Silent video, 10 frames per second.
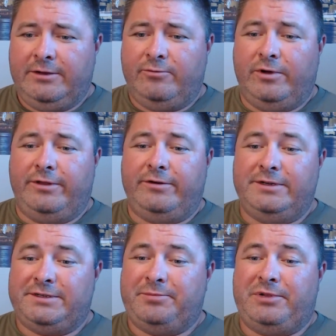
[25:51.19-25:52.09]
Well, there
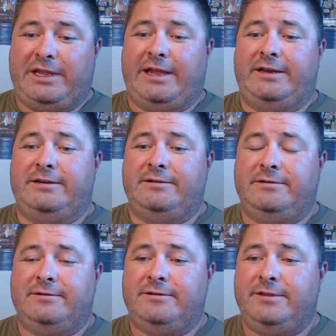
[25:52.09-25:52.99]
is a plan
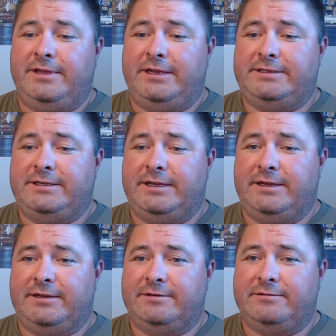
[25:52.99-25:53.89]

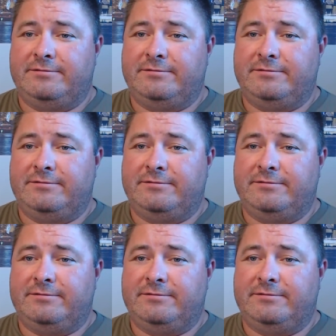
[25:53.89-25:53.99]
that